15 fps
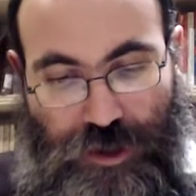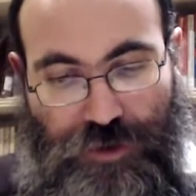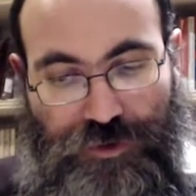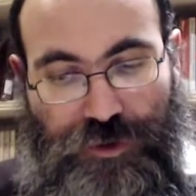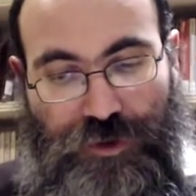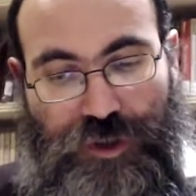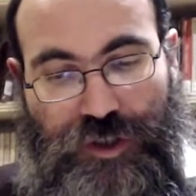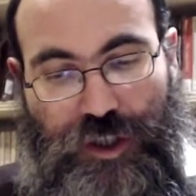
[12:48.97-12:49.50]

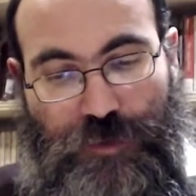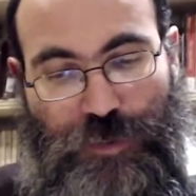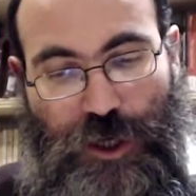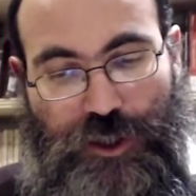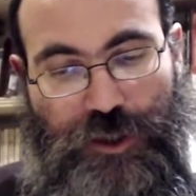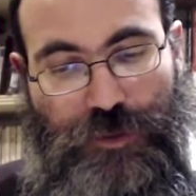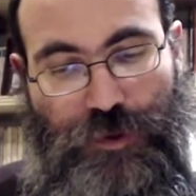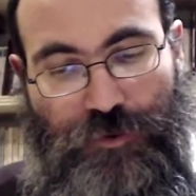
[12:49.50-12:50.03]
Through this, it's
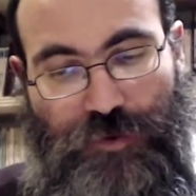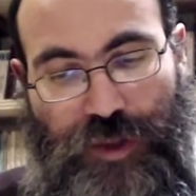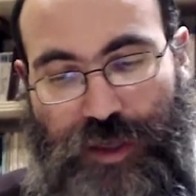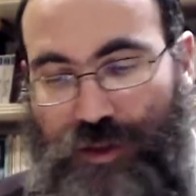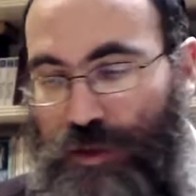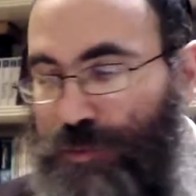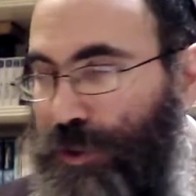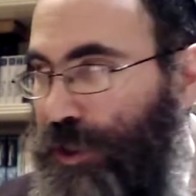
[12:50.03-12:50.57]
possible for there
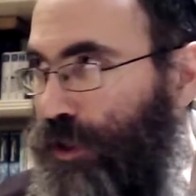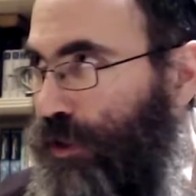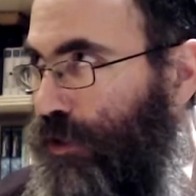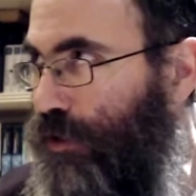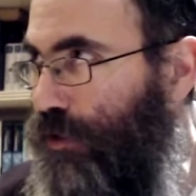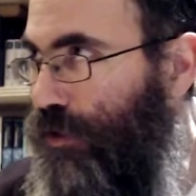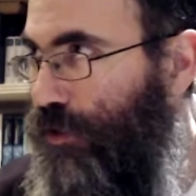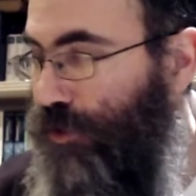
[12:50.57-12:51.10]
to
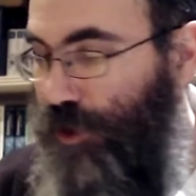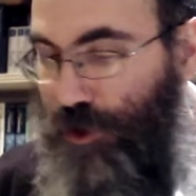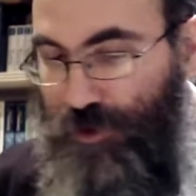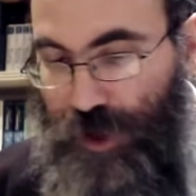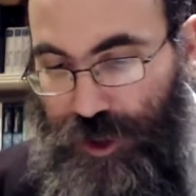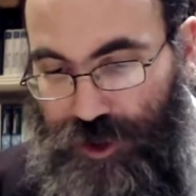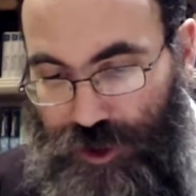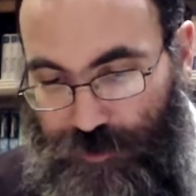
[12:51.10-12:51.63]
be the
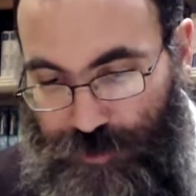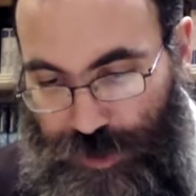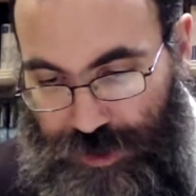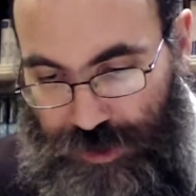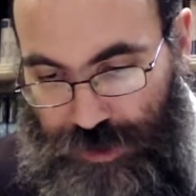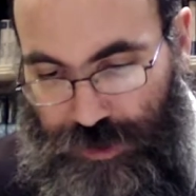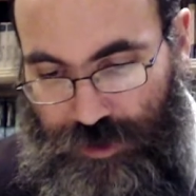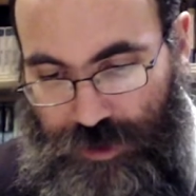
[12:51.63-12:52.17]
creation of
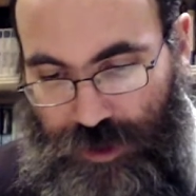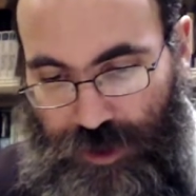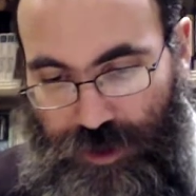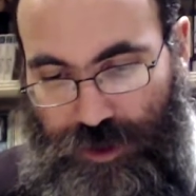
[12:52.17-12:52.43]
Biyah,